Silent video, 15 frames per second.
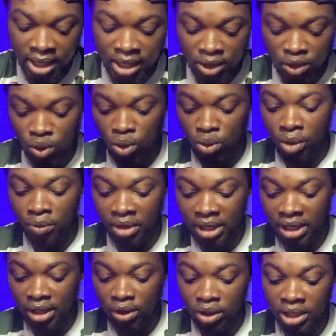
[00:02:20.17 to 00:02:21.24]
So when we
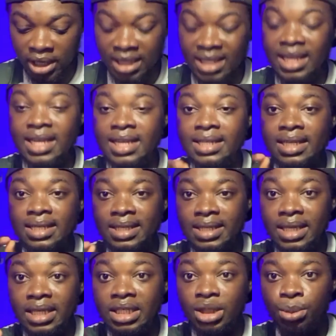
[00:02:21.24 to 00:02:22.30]
click on it, in the
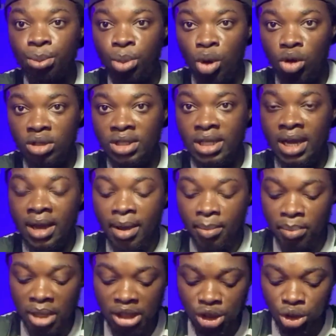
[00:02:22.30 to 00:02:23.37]
search box,
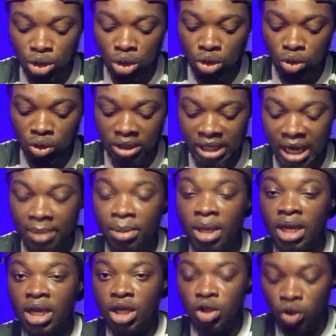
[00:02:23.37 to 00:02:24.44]
make sure you type
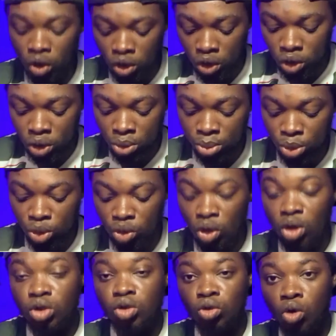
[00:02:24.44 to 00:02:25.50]

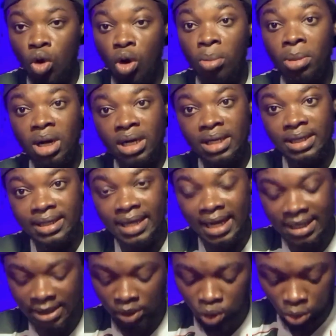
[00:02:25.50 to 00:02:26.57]
youtube.com
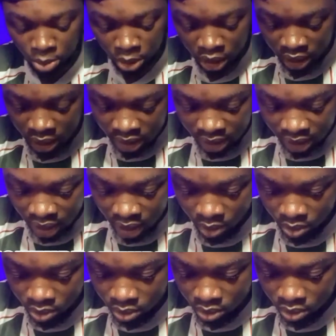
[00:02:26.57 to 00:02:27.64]
desktop. Now